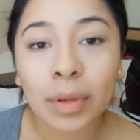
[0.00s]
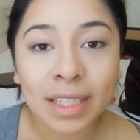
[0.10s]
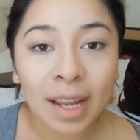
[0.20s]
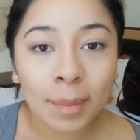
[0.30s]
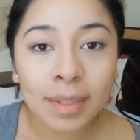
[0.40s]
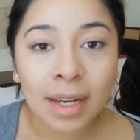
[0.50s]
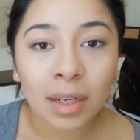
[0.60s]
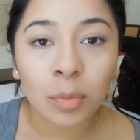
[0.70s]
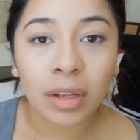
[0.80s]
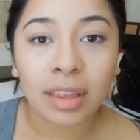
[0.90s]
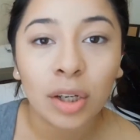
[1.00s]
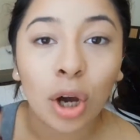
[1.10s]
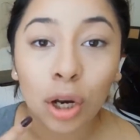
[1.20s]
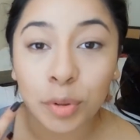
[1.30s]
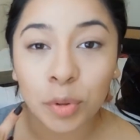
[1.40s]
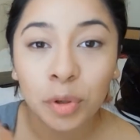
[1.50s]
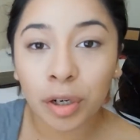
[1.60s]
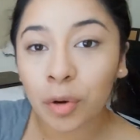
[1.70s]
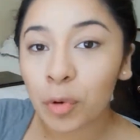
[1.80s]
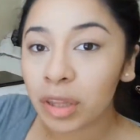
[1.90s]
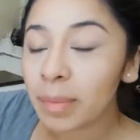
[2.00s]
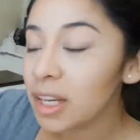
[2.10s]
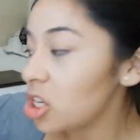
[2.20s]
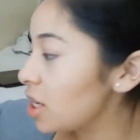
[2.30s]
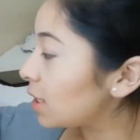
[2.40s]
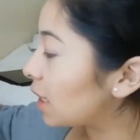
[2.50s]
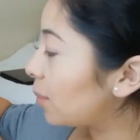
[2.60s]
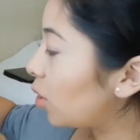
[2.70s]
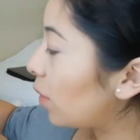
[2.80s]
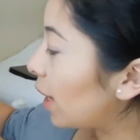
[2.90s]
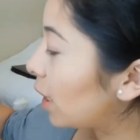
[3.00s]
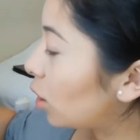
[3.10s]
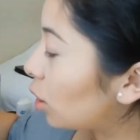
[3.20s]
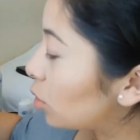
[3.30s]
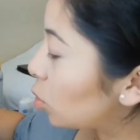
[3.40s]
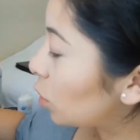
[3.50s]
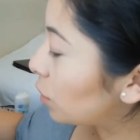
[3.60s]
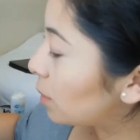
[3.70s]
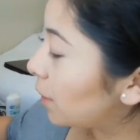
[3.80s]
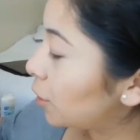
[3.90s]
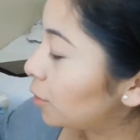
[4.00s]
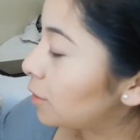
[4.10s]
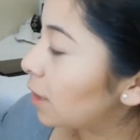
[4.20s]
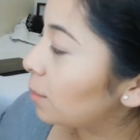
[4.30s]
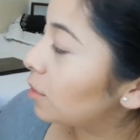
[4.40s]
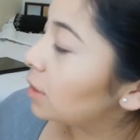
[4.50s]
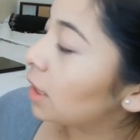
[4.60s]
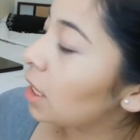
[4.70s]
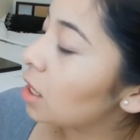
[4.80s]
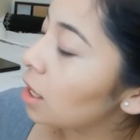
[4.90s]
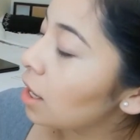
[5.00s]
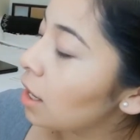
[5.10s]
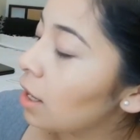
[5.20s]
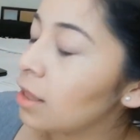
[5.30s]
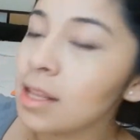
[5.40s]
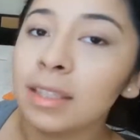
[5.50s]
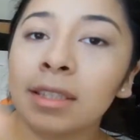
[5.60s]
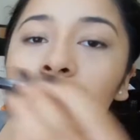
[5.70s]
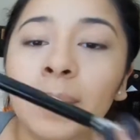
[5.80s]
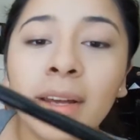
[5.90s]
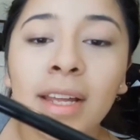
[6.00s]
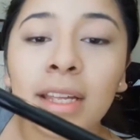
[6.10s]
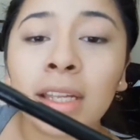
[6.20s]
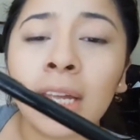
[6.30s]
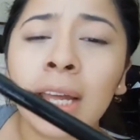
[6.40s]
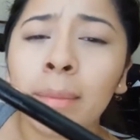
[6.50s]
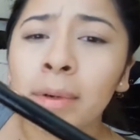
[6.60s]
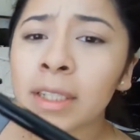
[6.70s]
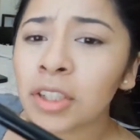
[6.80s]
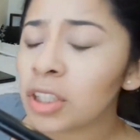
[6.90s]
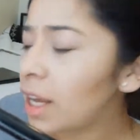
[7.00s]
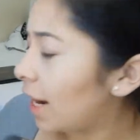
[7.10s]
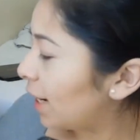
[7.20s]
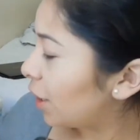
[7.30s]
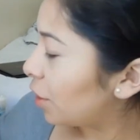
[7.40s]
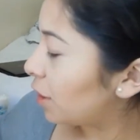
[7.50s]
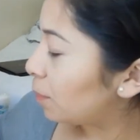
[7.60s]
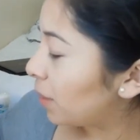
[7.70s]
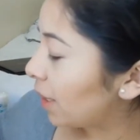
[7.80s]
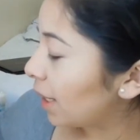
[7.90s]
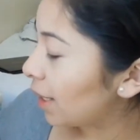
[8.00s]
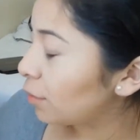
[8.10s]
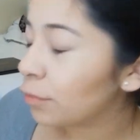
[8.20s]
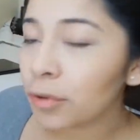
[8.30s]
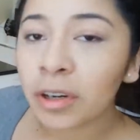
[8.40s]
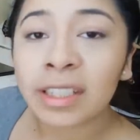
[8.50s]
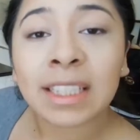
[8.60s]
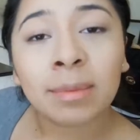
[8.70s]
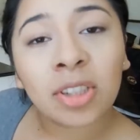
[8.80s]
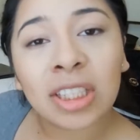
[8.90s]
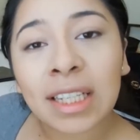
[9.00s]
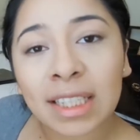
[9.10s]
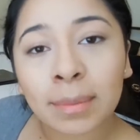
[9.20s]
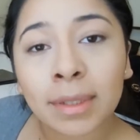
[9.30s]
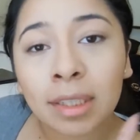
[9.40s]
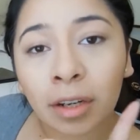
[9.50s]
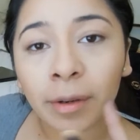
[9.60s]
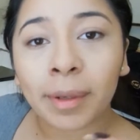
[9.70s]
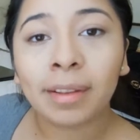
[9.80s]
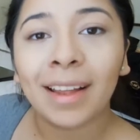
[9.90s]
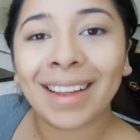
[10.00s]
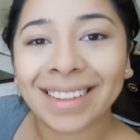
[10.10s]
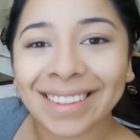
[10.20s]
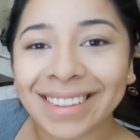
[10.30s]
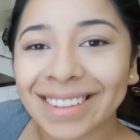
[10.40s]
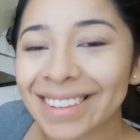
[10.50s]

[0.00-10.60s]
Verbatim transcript: so once I am done with the contour with my cheeks, I'm going to go ahead and contour with my nose. I'm using the Sigma Precision Eyeliner in P eighty-four, and someone just texted me, sorry about that.